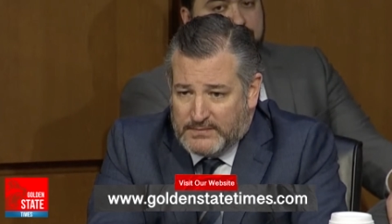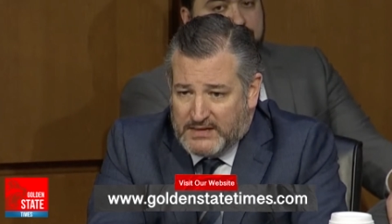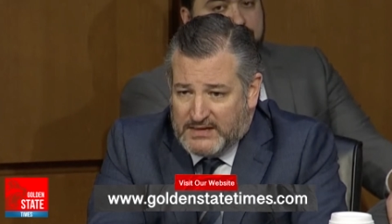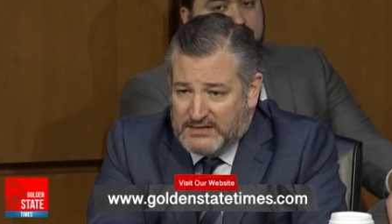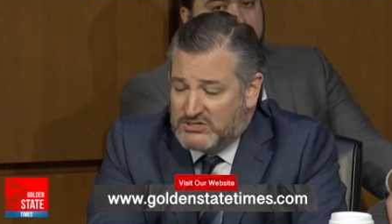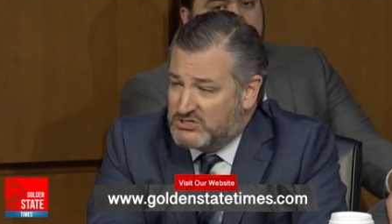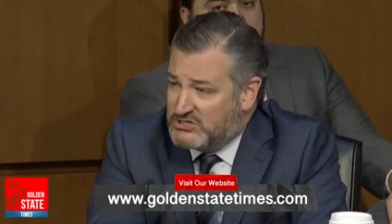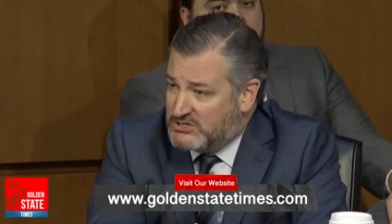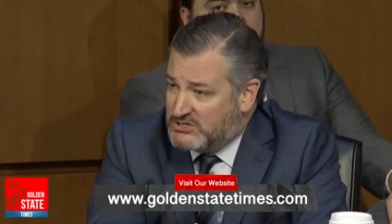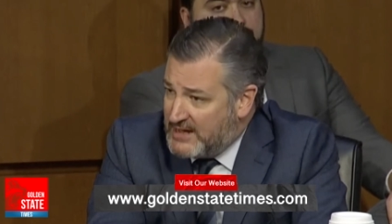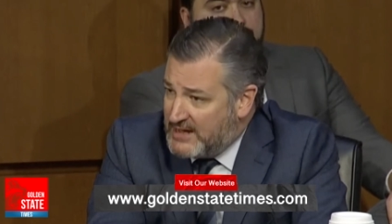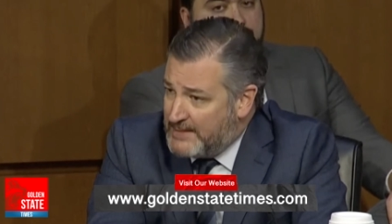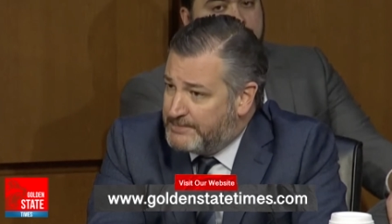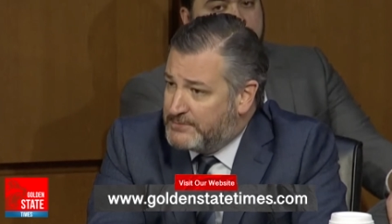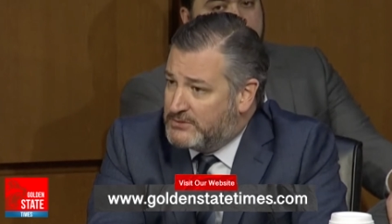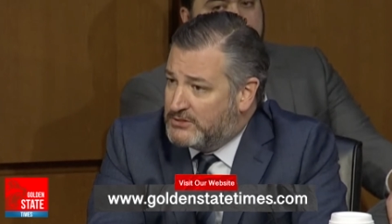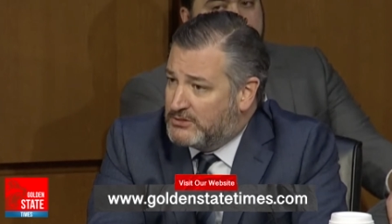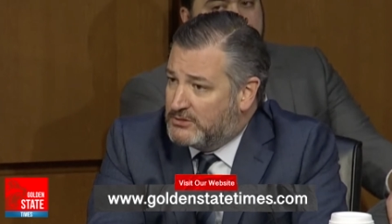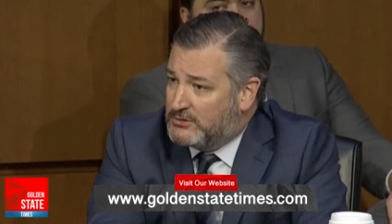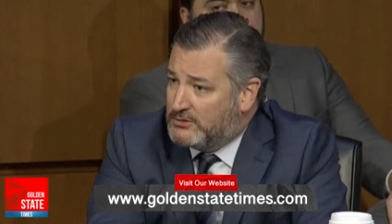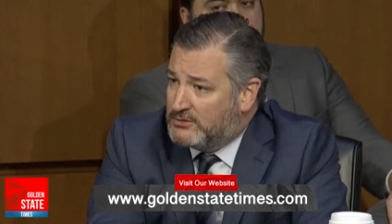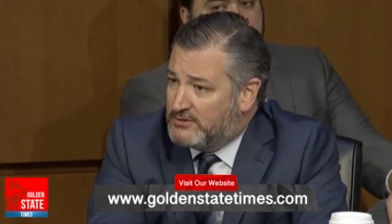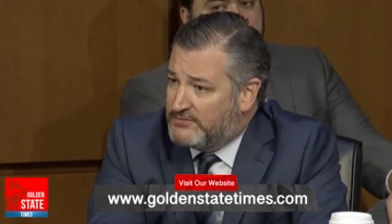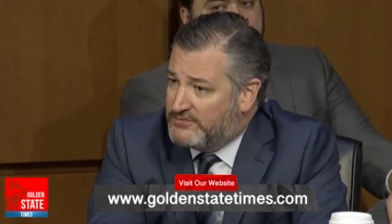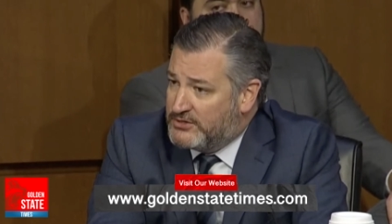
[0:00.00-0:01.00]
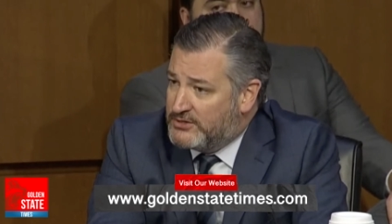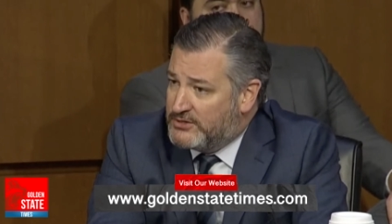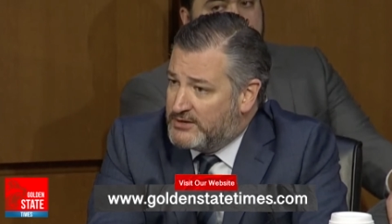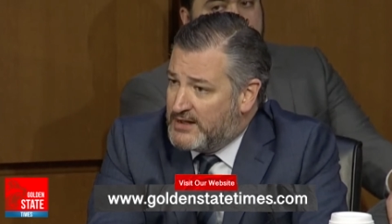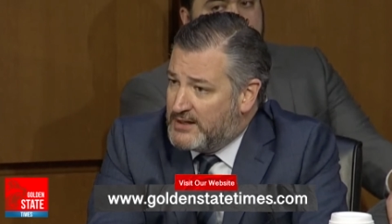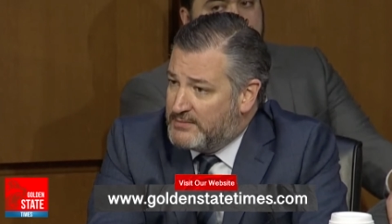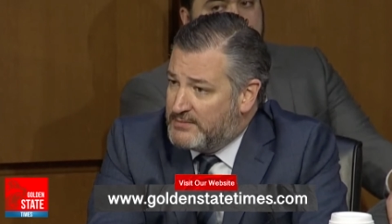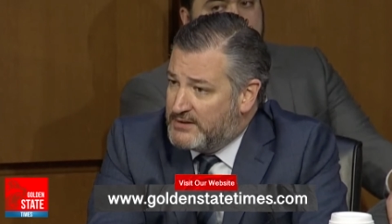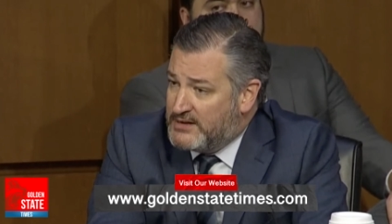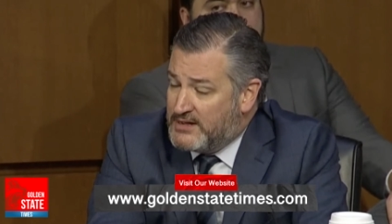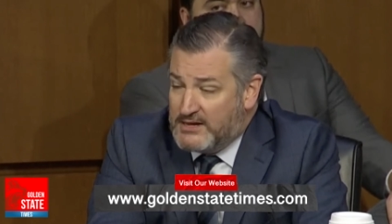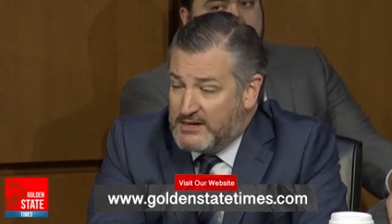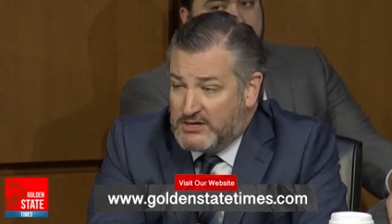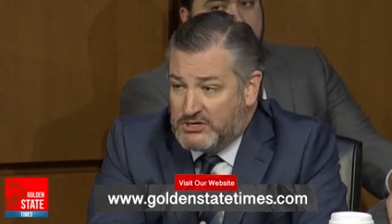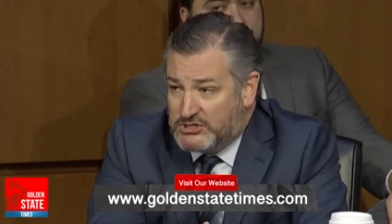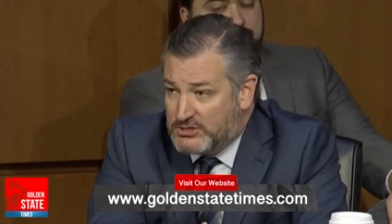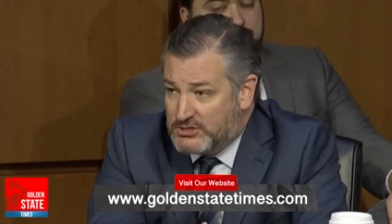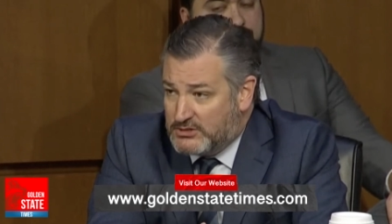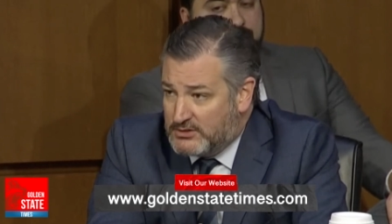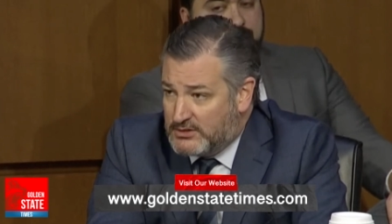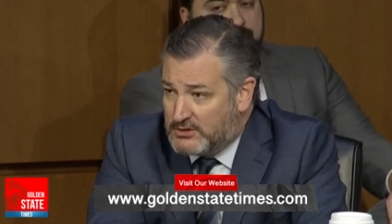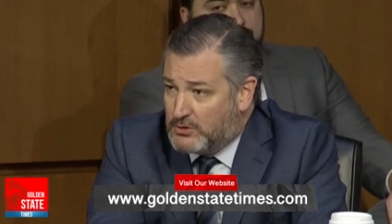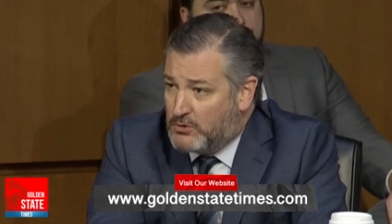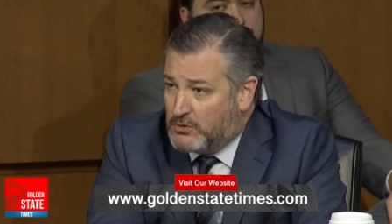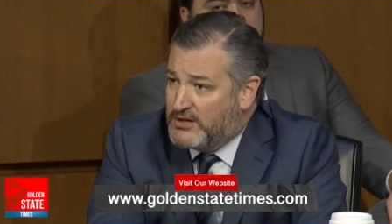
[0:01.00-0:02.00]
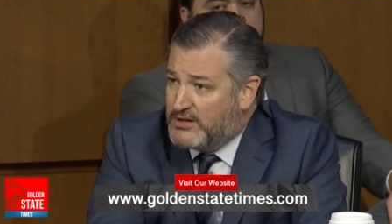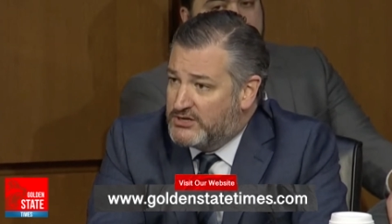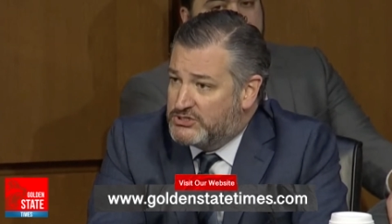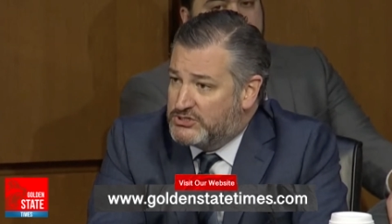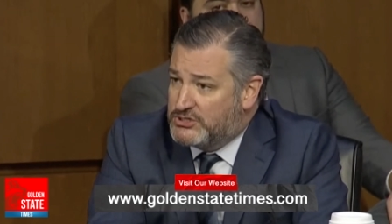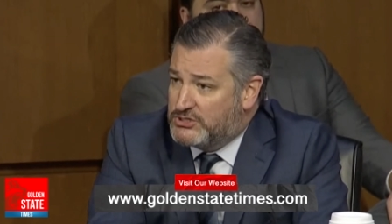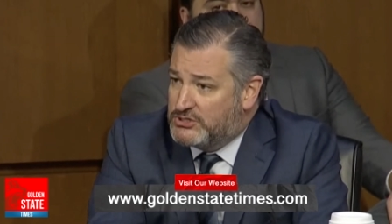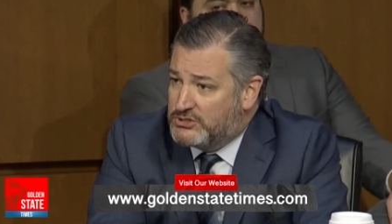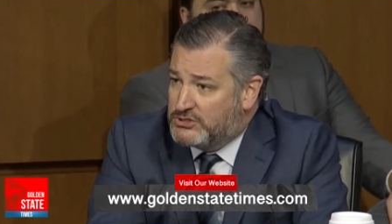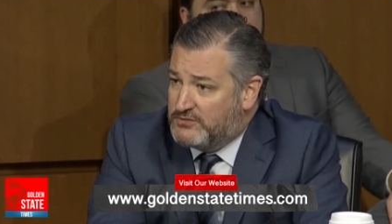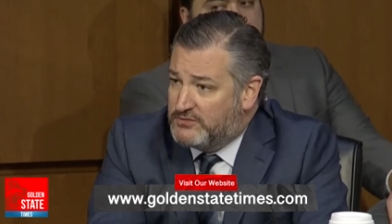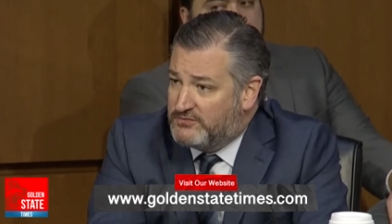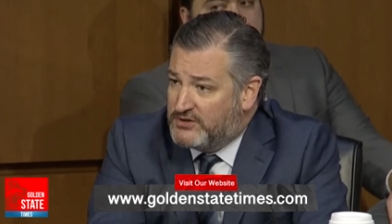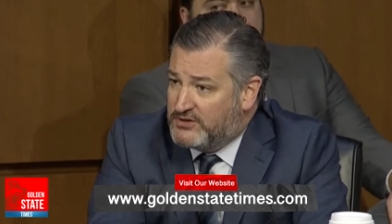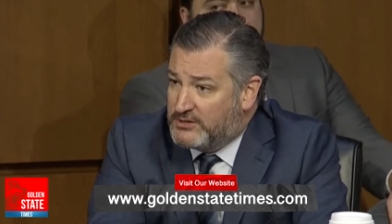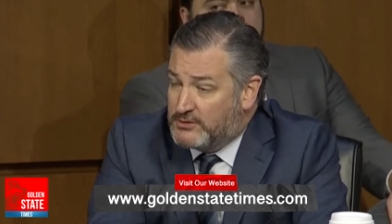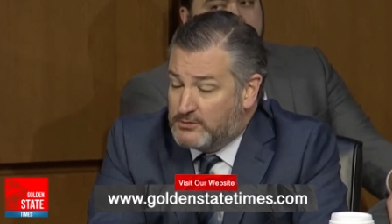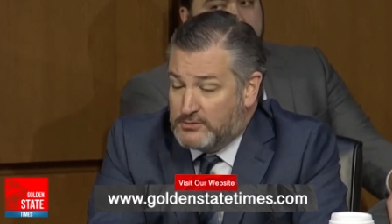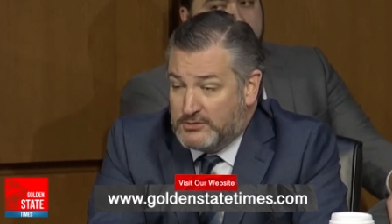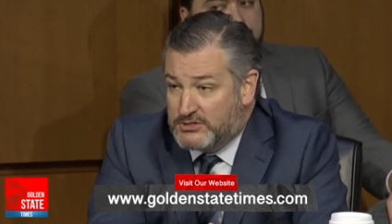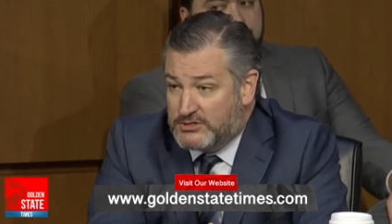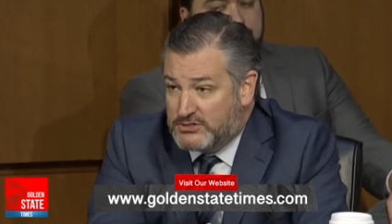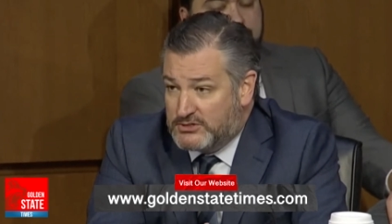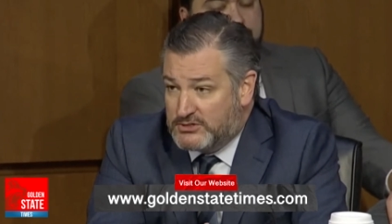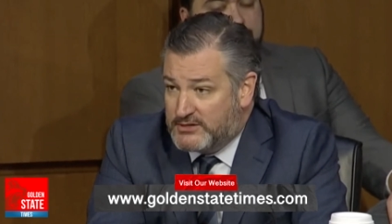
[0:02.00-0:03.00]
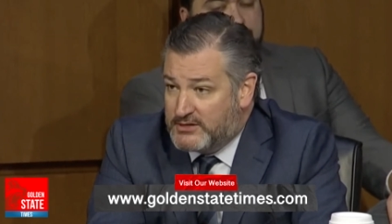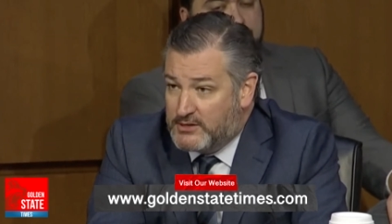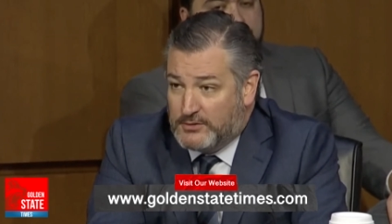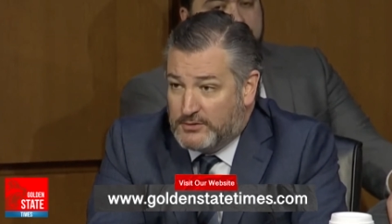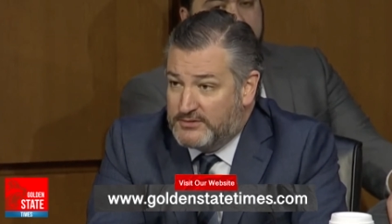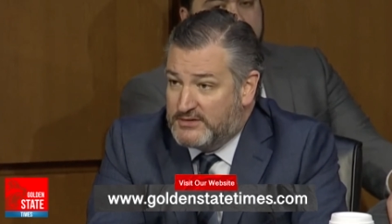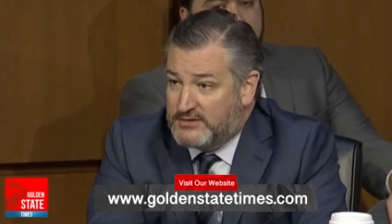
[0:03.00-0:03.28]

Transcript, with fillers: is skeptical of your nomination, that questions you vigorously,